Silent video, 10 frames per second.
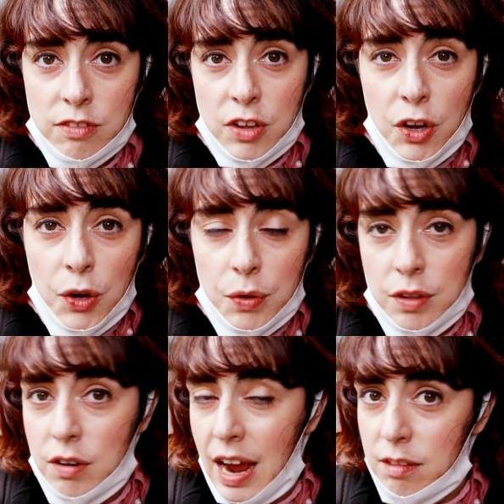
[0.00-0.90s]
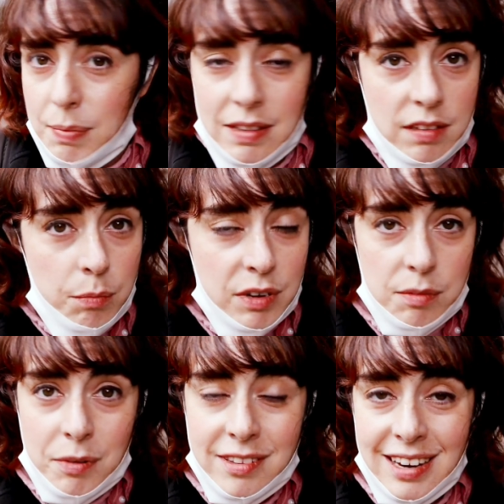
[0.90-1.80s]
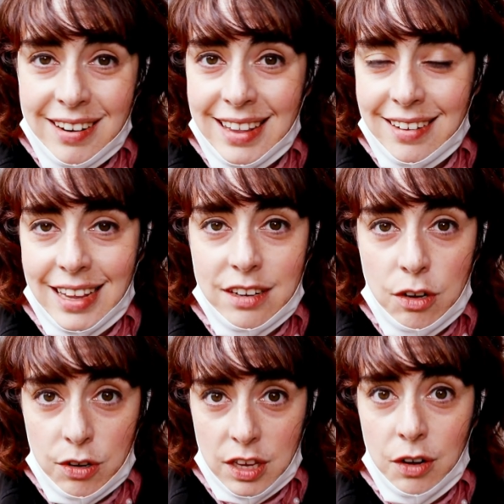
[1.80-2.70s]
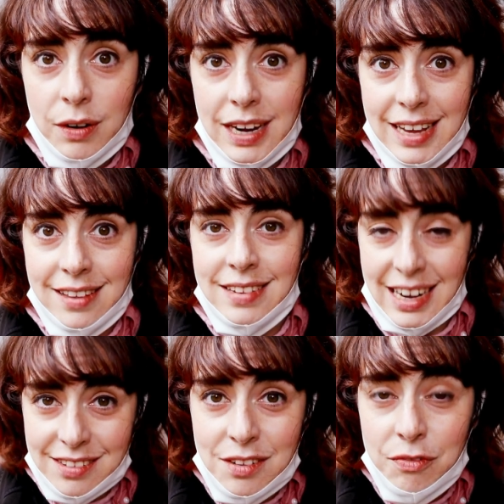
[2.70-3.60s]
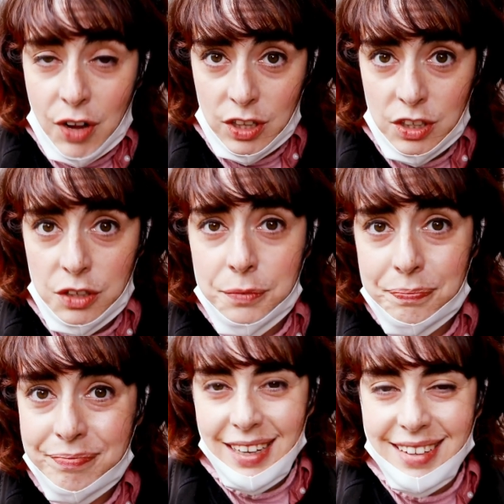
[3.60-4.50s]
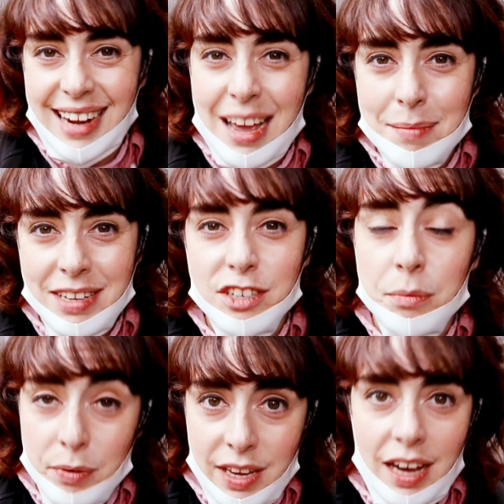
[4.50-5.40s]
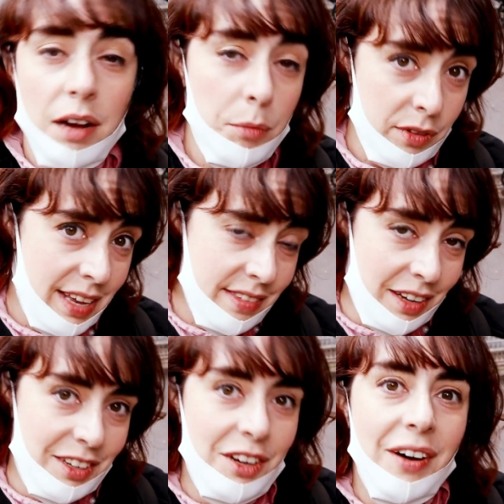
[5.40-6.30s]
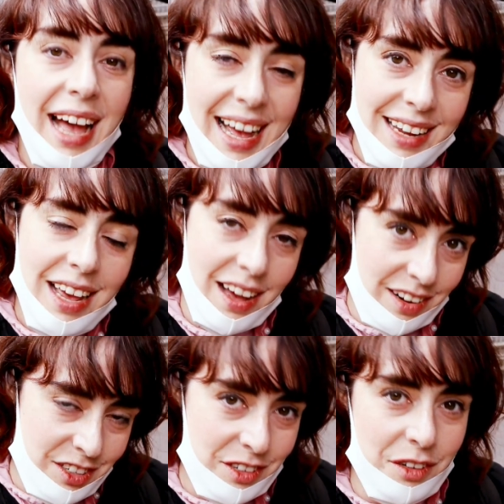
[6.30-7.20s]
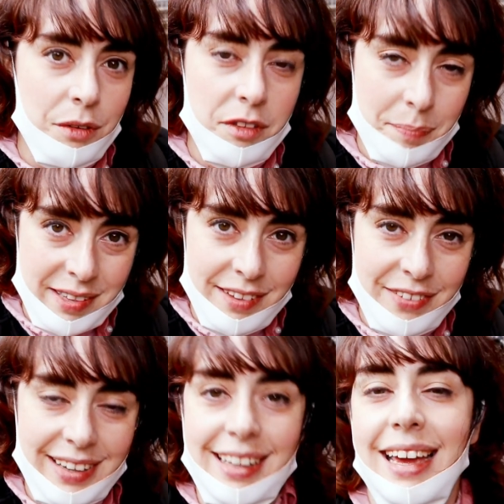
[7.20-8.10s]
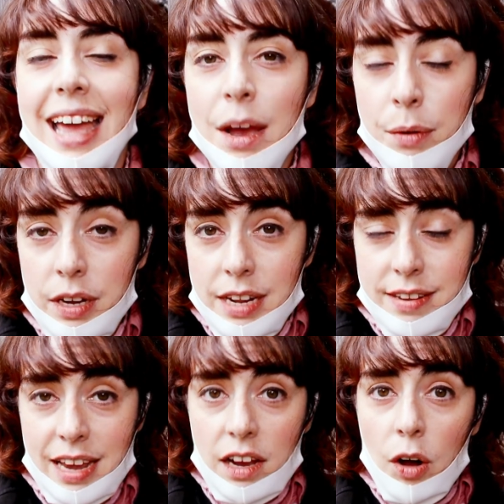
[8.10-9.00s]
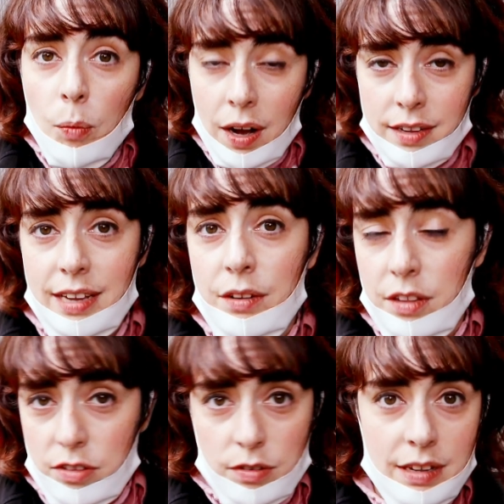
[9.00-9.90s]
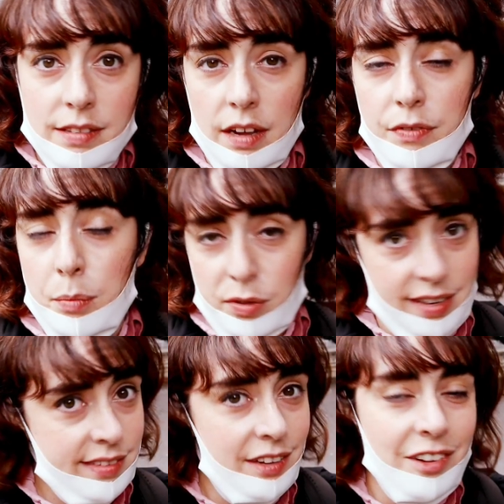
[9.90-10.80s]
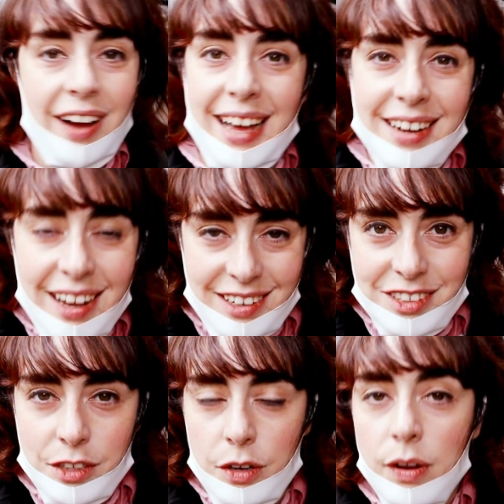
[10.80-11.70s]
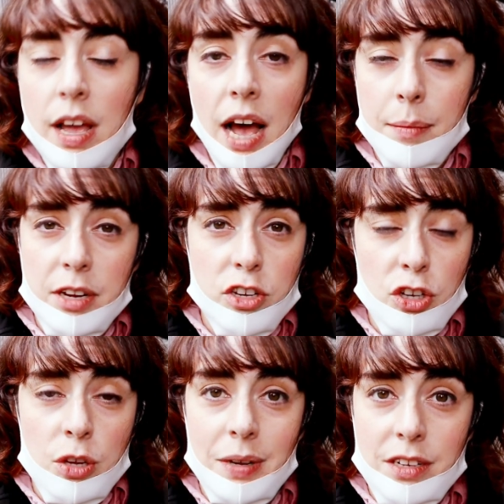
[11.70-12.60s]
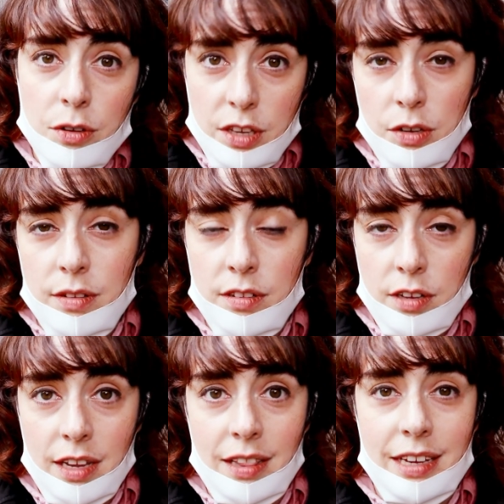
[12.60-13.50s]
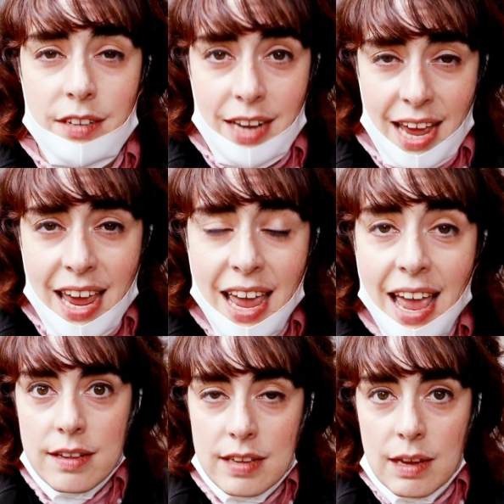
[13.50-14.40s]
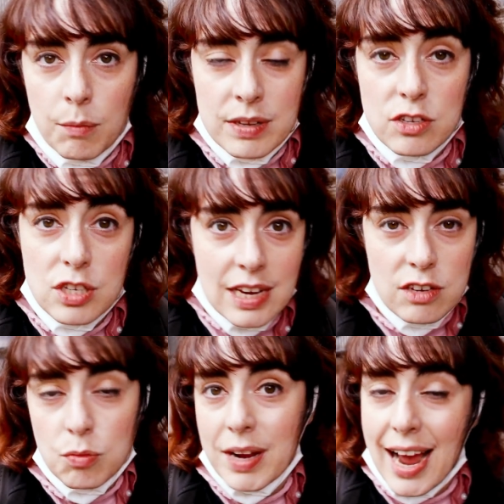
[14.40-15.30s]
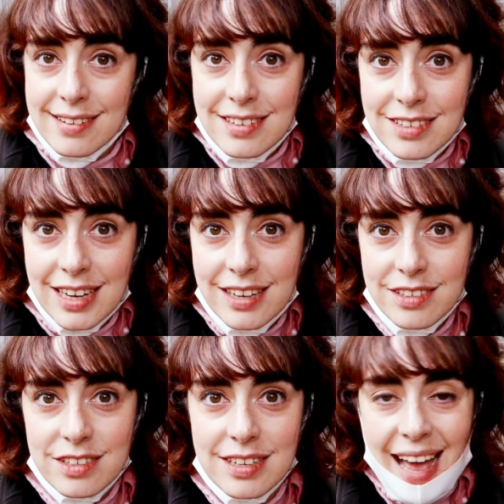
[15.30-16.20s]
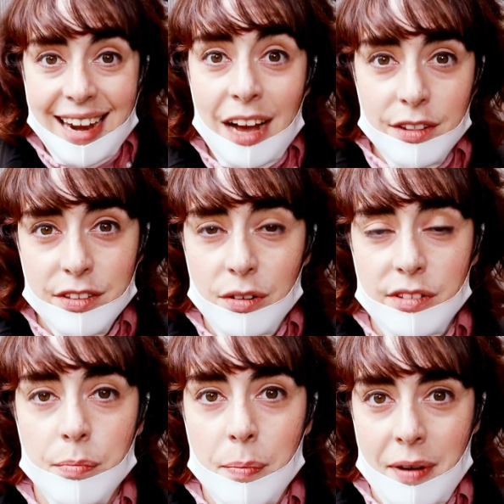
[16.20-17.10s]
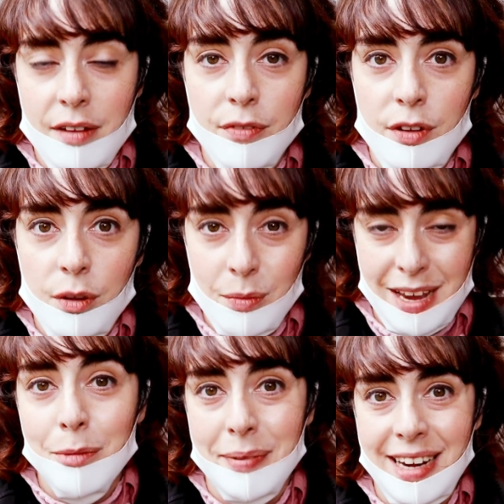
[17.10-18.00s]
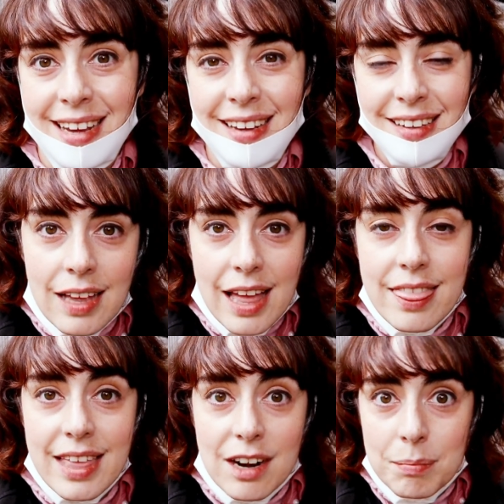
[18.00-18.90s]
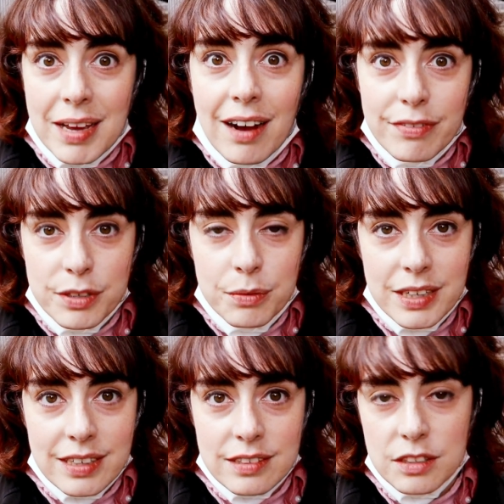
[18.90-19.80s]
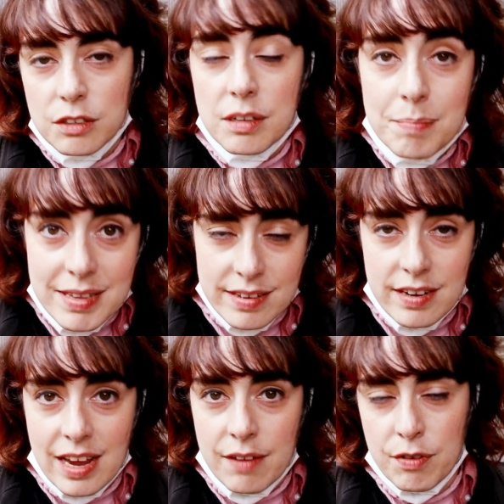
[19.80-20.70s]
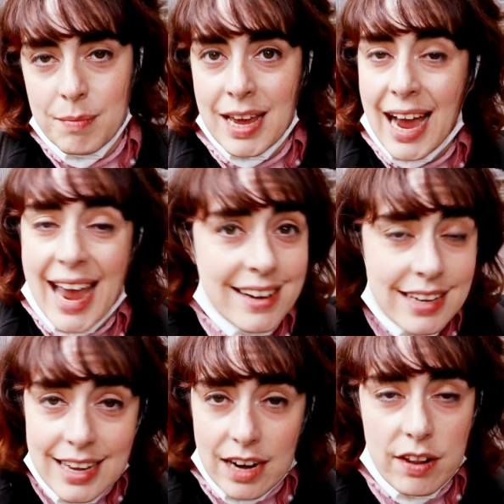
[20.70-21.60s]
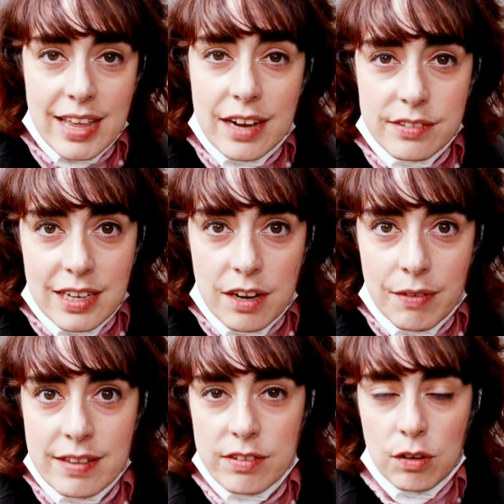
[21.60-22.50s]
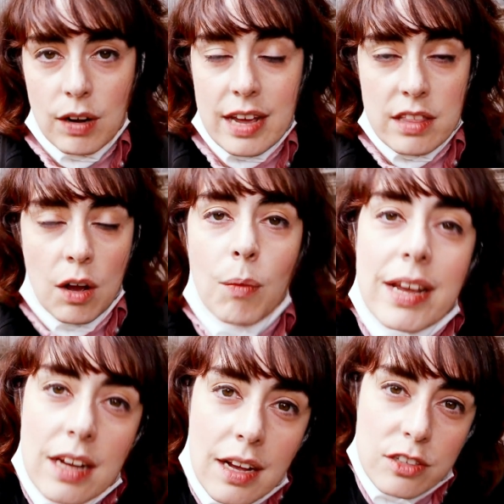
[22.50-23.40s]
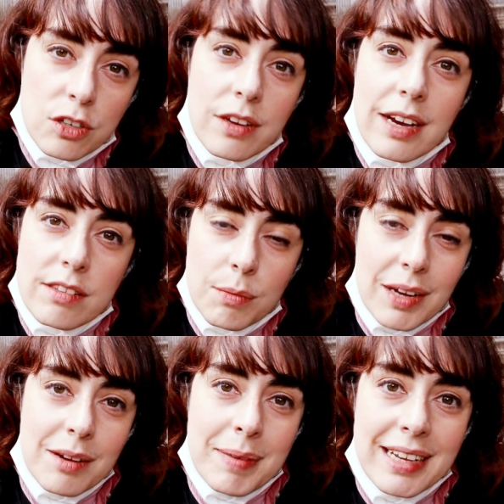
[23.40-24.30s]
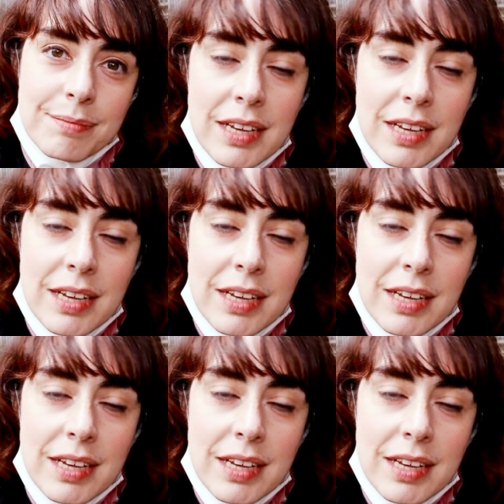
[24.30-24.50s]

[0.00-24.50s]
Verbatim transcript: So there has been some whispers here and there that Tokyo is next to follow. Today I'm in Shibuya, Omotesando, and Harajuku specifically. We're going to take a walk down the streets of Omotesando and Harajuku. I'm going to show you what Tokyo is looking like today, seeing what's changed, what hasn't changed, and how the stores are preparing for their reopening. And then I'll be off to work, so it's a busy day for me. I had to get out of the house anyway, so I thought why not show you guys around a bit.